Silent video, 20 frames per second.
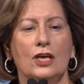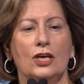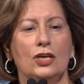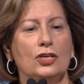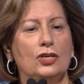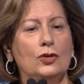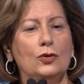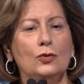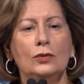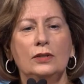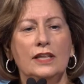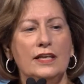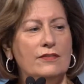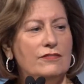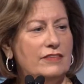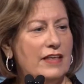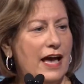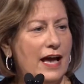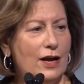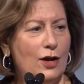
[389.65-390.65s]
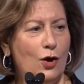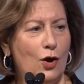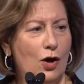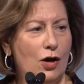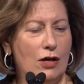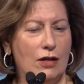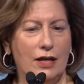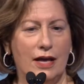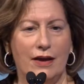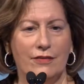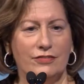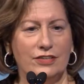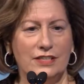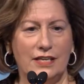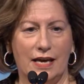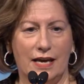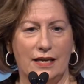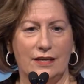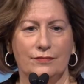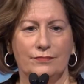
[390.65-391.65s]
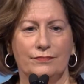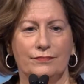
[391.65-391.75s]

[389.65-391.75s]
You live that call every day.